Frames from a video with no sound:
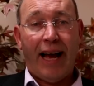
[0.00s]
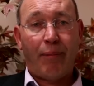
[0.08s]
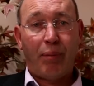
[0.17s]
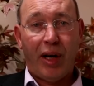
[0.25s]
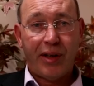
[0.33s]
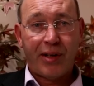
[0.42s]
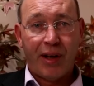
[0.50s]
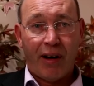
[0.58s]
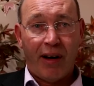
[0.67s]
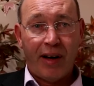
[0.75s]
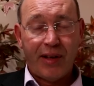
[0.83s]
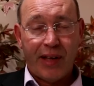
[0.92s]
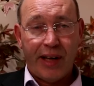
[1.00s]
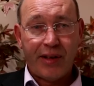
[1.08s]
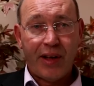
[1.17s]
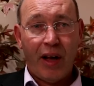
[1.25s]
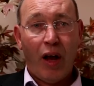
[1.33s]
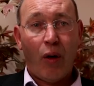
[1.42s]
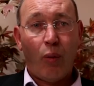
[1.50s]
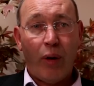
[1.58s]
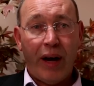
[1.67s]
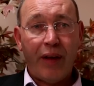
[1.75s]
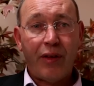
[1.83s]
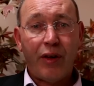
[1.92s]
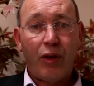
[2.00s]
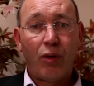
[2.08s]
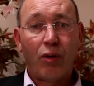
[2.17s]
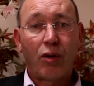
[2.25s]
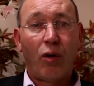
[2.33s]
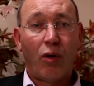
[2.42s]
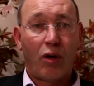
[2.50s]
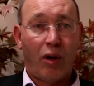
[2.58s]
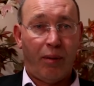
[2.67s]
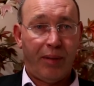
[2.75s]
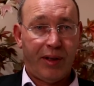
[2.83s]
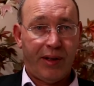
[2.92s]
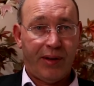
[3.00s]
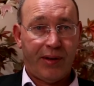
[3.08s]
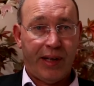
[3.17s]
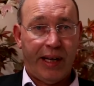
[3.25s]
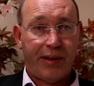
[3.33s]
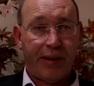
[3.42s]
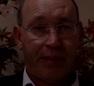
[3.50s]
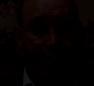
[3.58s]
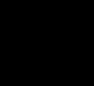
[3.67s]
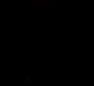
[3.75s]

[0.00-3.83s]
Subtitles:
and personalise this with your core competencies.